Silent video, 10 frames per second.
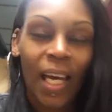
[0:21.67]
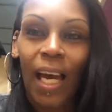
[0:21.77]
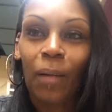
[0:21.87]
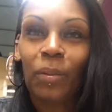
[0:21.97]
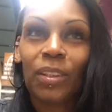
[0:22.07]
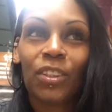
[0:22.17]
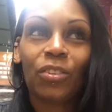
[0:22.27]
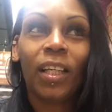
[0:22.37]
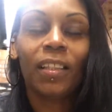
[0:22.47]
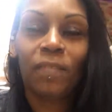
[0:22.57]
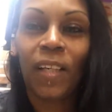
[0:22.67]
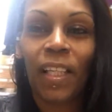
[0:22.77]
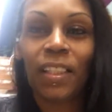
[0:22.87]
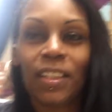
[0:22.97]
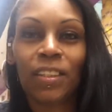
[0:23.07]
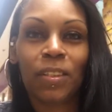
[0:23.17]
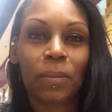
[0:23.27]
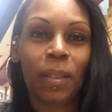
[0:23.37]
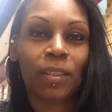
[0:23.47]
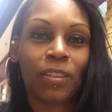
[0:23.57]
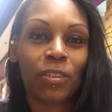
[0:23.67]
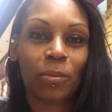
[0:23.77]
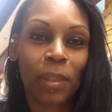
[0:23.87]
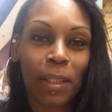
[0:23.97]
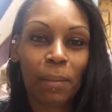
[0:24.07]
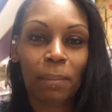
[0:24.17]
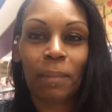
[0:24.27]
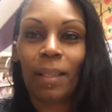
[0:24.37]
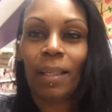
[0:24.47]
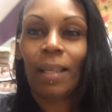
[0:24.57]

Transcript: I was trying to find these extreme